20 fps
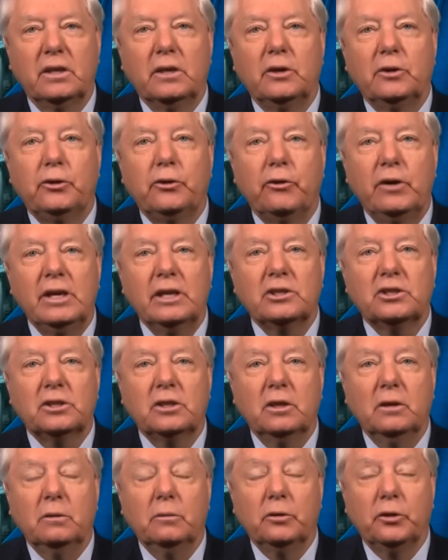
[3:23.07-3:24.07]
that address
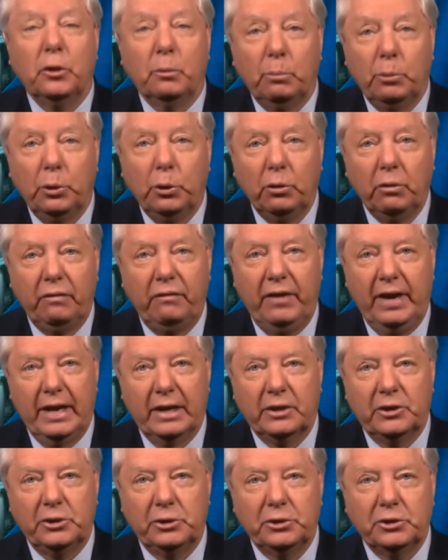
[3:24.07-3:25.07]
the pull
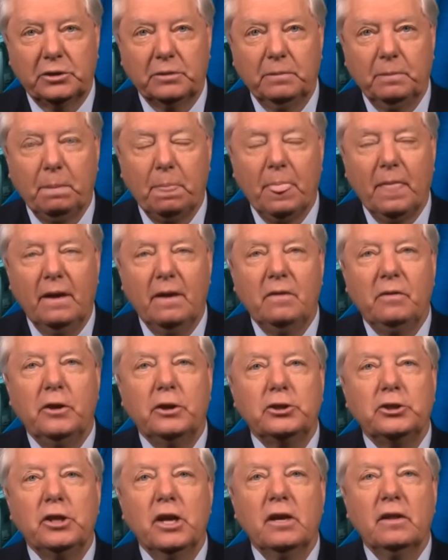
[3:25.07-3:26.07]
factors.
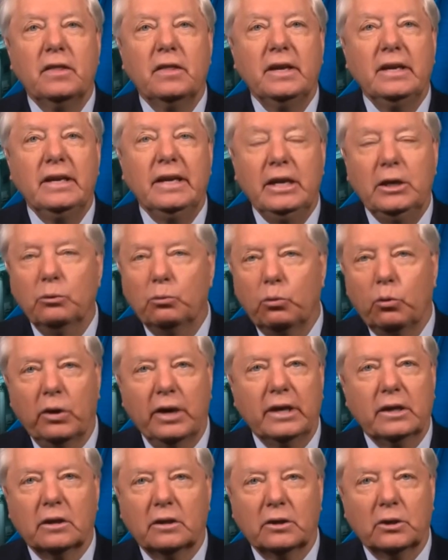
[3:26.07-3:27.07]
There's nothing
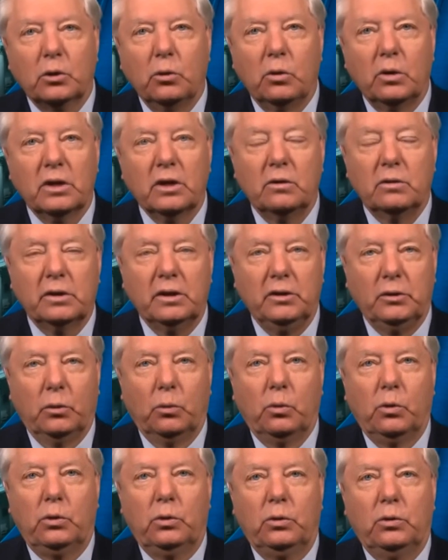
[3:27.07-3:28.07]
irregular going on in the
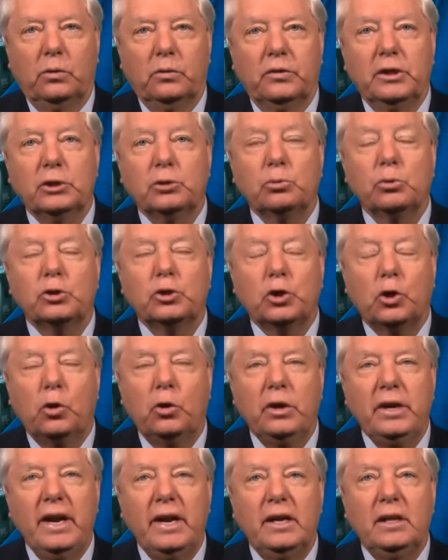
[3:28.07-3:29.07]
world. This was
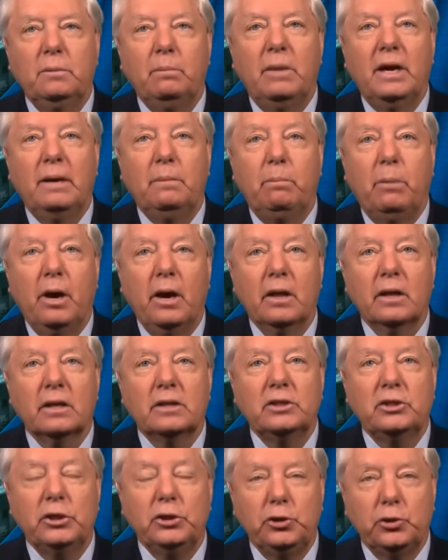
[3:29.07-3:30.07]
created by
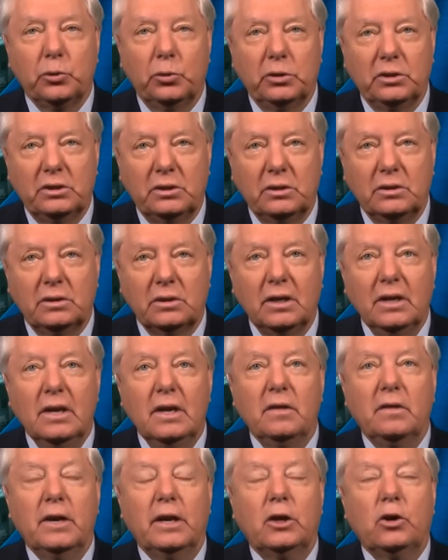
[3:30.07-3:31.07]
policy choices
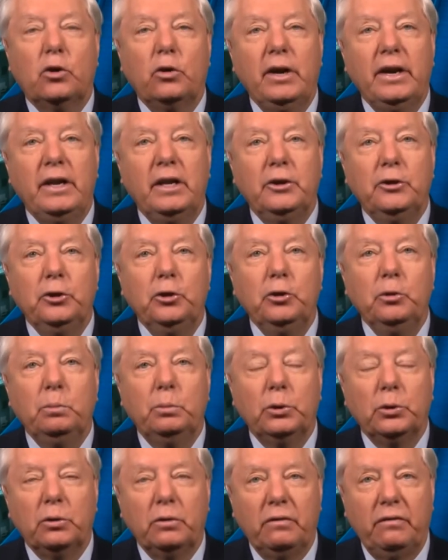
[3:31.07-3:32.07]
that created new
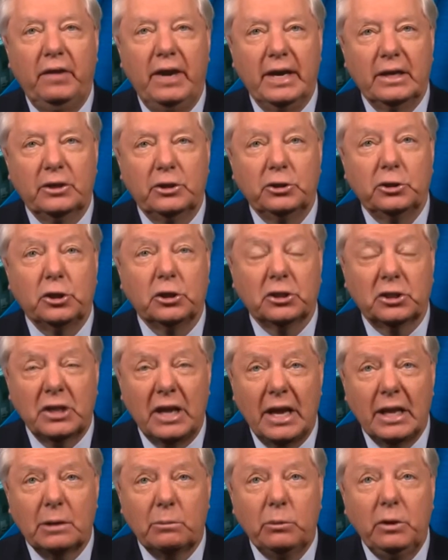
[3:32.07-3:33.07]
pull factors.
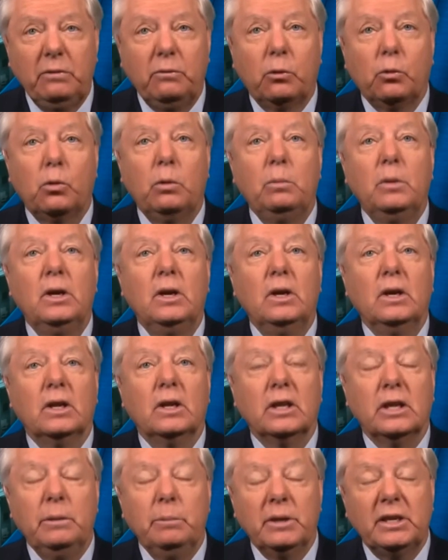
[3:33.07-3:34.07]
Asylum reform,
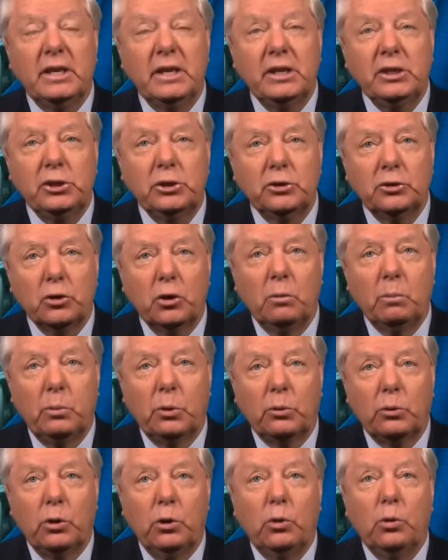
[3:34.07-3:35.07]
limitations on
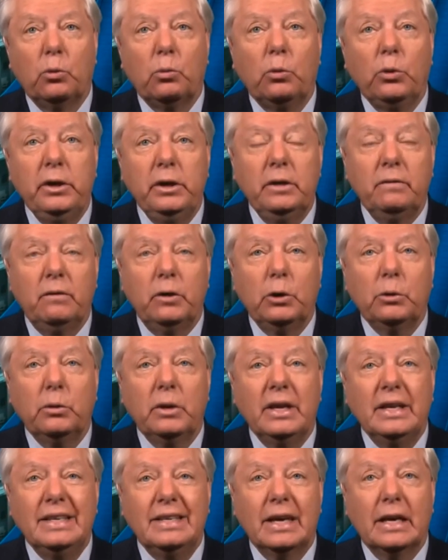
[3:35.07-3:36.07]
parole,
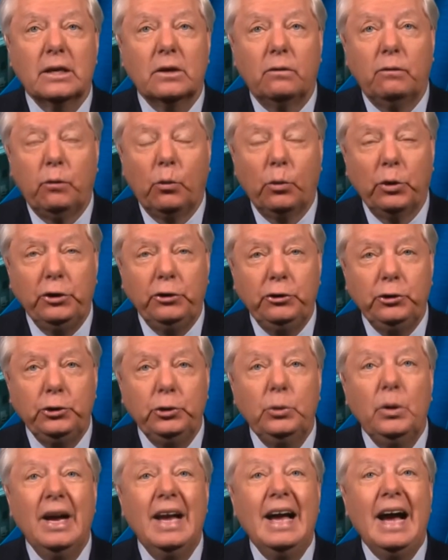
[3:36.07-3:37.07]
re-invoking Title
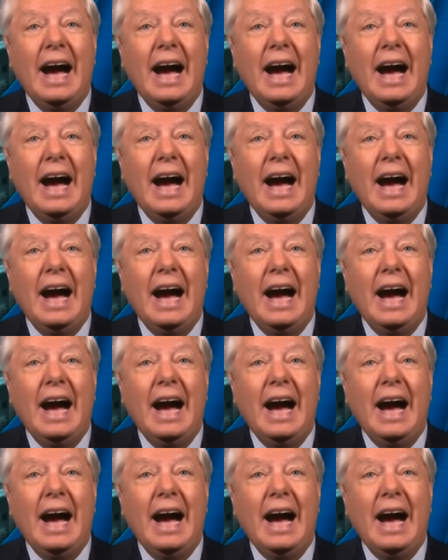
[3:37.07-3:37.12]
42,